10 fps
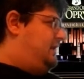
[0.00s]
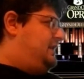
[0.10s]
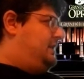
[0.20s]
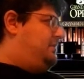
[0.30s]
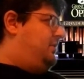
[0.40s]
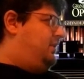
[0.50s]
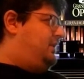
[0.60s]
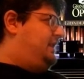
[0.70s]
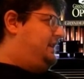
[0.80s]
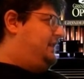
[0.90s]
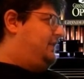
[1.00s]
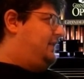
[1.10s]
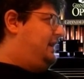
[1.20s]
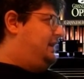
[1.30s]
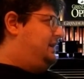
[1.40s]
And the more that you
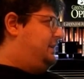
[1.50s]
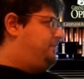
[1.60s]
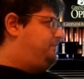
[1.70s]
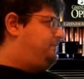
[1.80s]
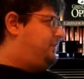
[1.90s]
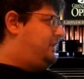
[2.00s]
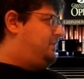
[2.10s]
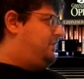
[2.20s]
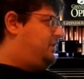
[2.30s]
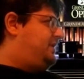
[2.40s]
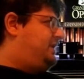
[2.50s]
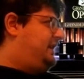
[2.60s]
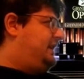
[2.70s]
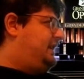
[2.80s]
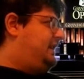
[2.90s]
read, the more
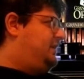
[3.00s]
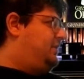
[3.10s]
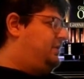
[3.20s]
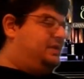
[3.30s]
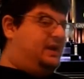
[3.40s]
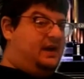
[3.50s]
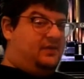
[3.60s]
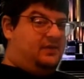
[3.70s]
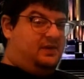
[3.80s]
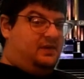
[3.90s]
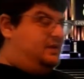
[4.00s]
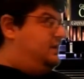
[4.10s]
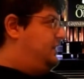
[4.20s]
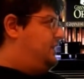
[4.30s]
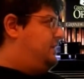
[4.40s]
things that you will know.
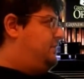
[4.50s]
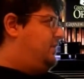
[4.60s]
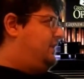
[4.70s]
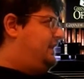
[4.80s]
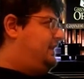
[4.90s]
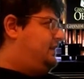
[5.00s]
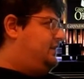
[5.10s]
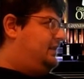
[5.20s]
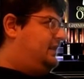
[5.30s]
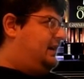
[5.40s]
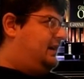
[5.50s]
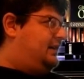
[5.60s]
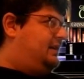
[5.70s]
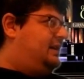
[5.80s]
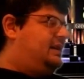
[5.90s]
The more that you
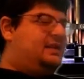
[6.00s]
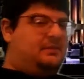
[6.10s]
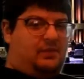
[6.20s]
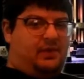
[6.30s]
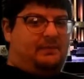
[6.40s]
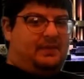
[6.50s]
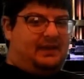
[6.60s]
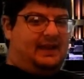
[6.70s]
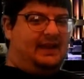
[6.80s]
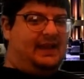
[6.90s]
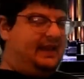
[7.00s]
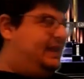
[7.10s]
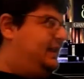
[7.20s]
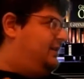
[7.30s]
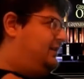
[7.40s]
learn, the more
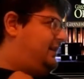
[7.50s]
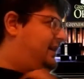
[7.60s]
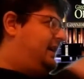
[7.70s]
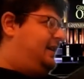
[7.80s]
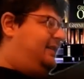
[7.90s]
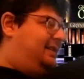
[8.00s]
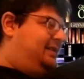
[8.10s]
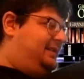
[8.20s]
places you'll go.